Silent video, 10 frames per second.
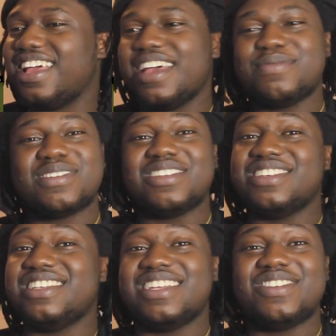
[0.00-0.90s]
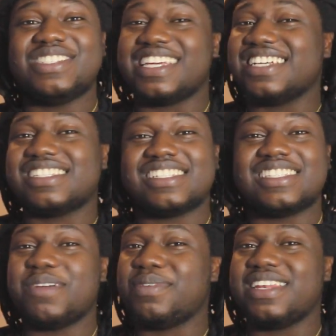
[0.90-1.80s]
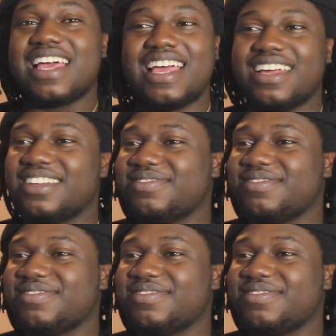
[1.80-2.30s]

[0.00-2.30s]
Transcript: Absolutely no chance of stopping that.